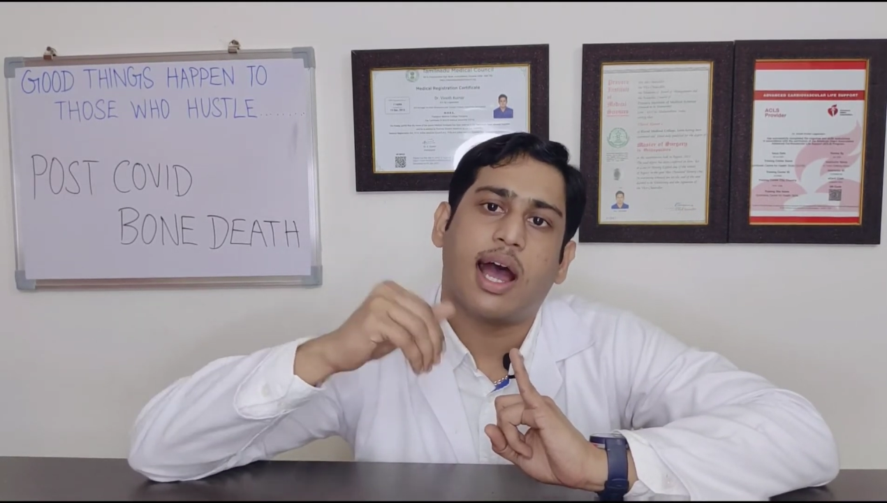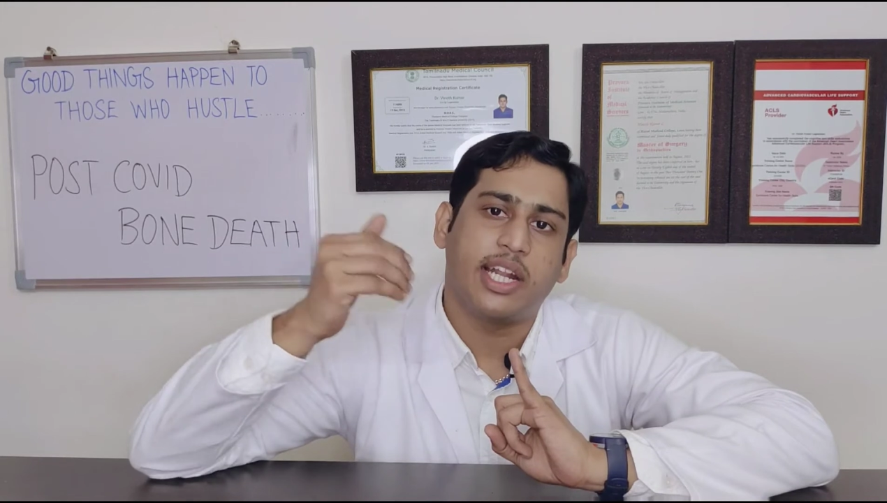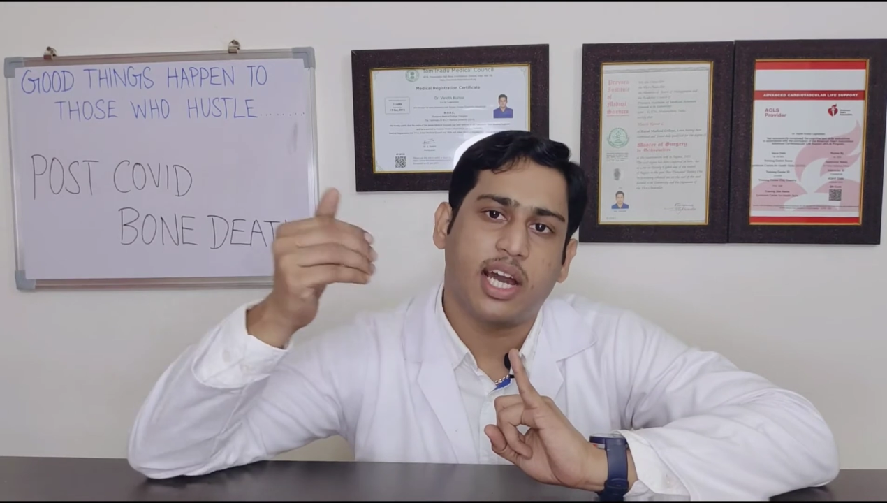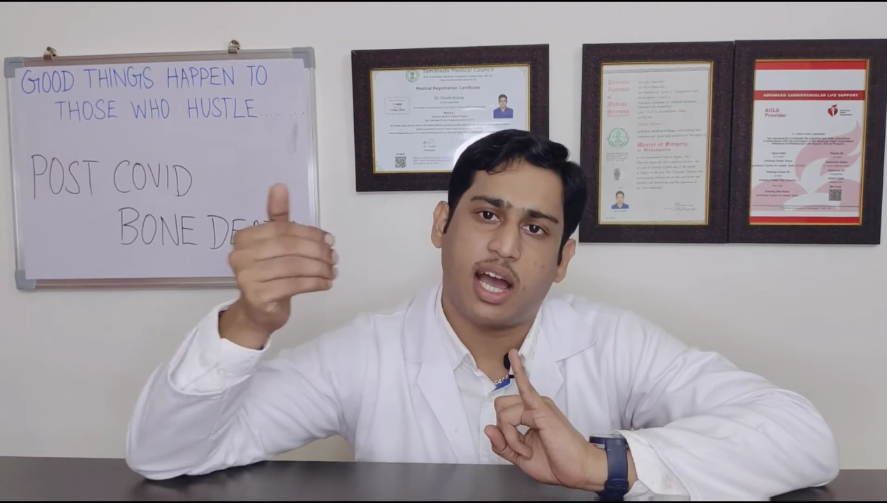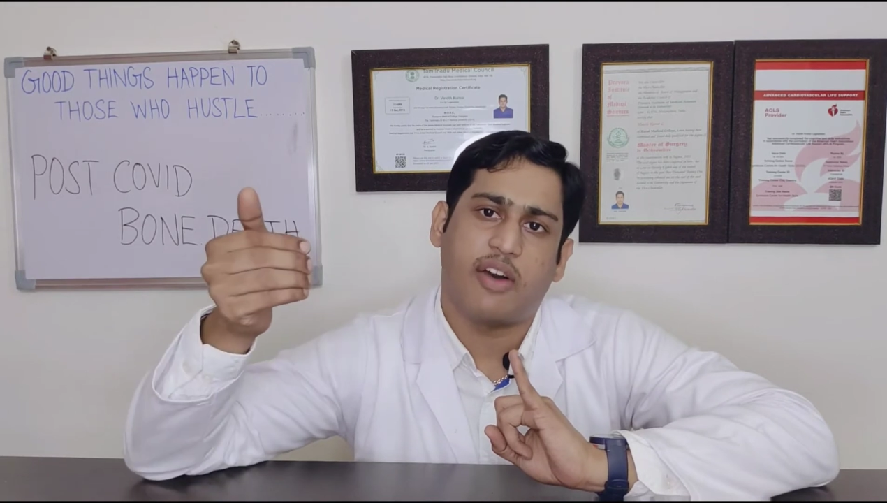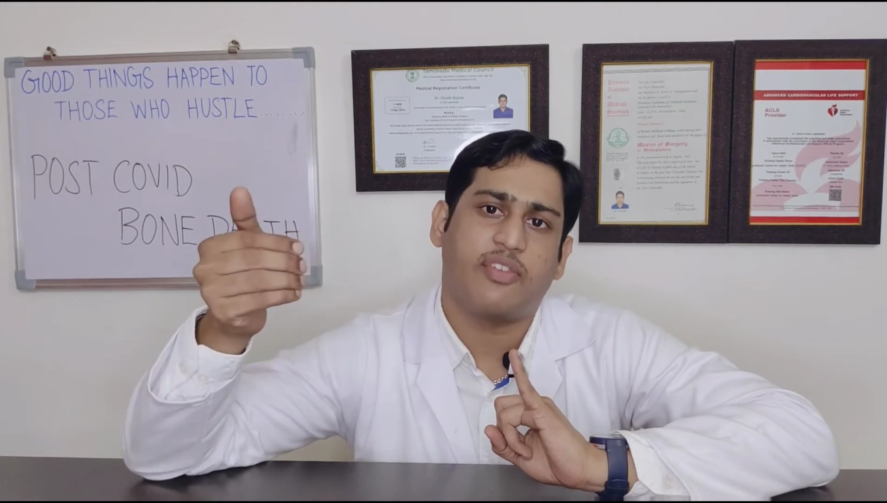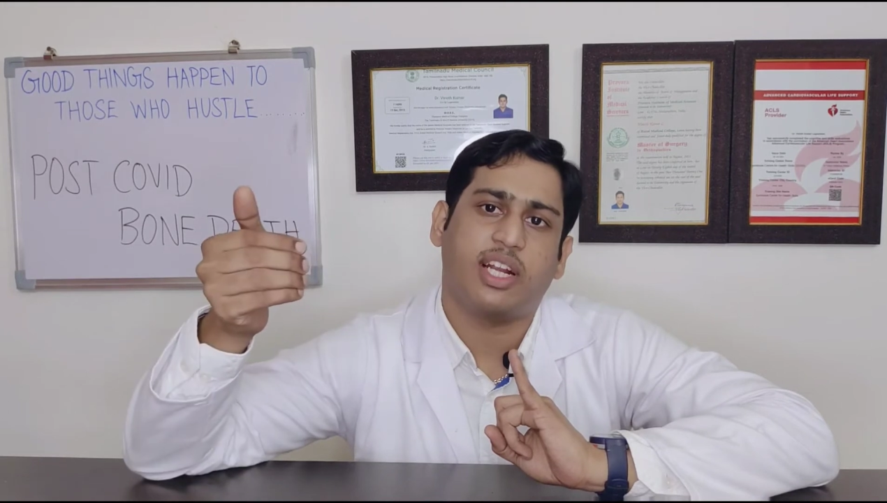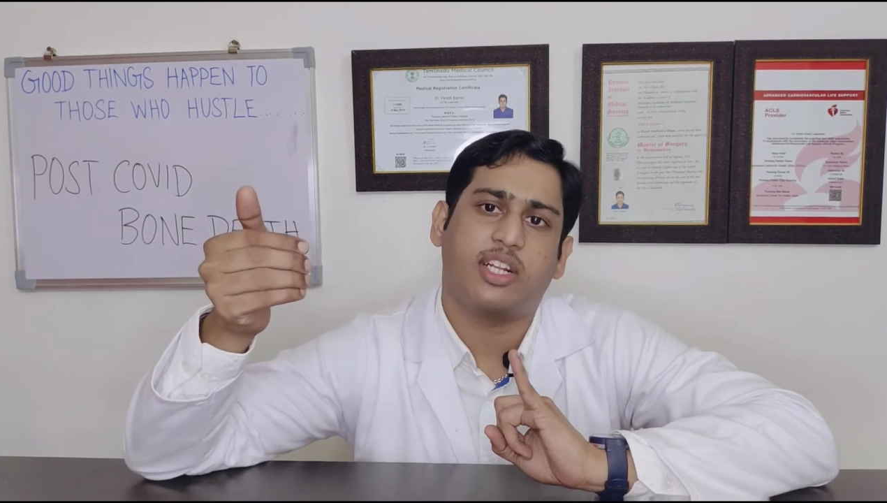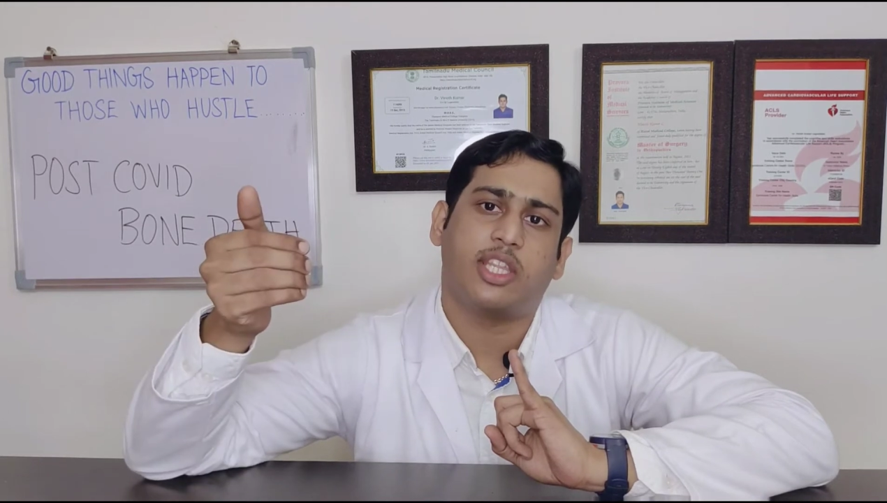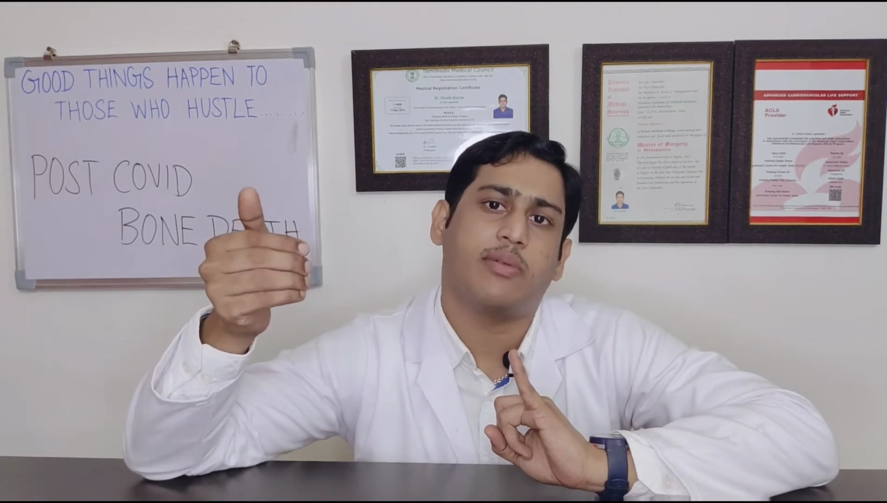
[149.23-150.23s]
and
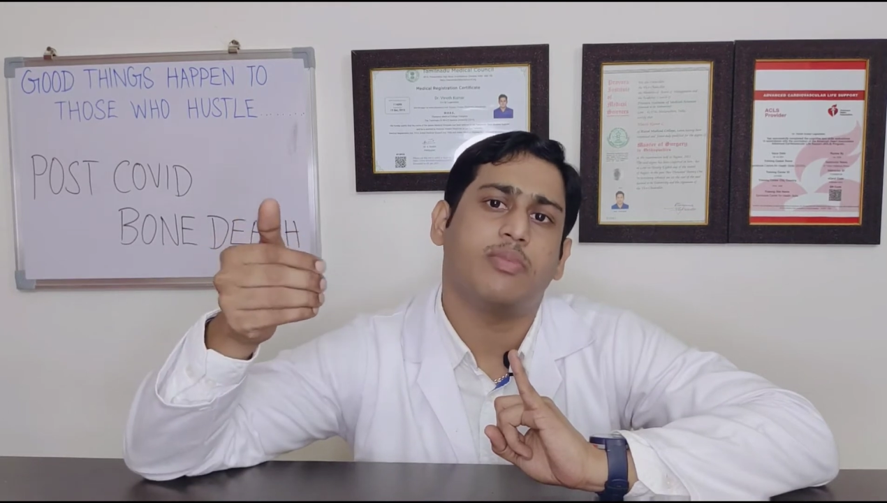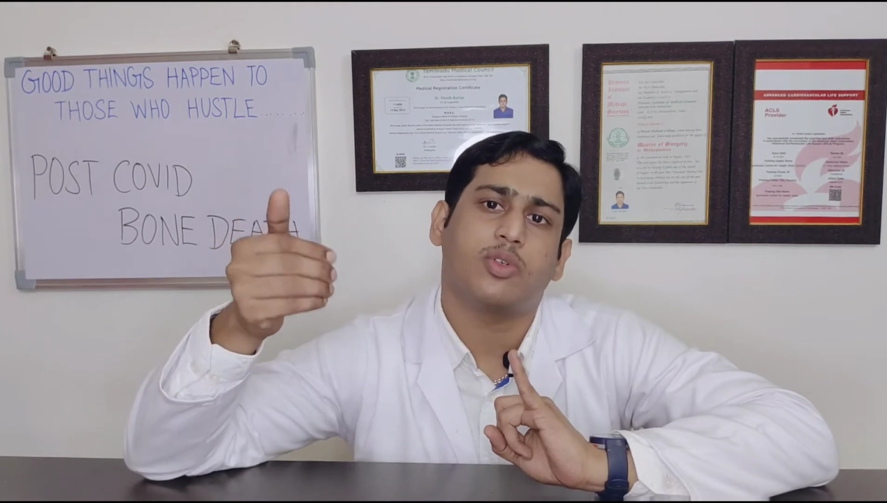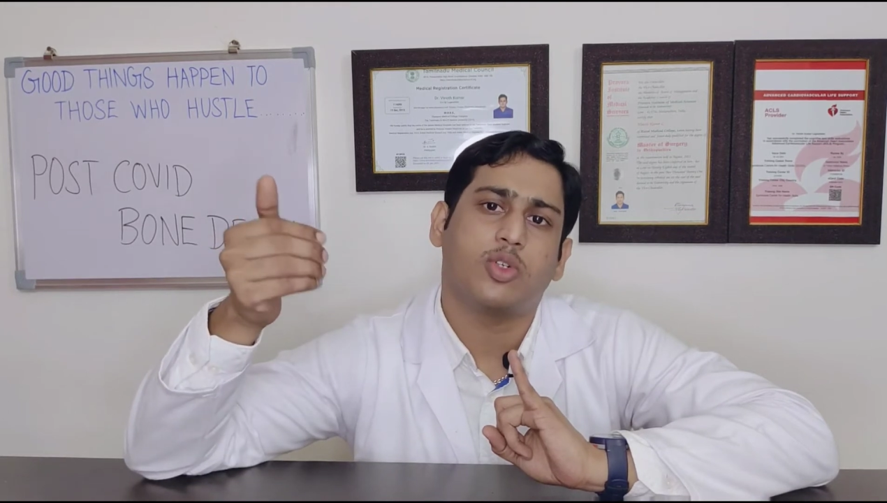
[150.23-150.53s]
affect them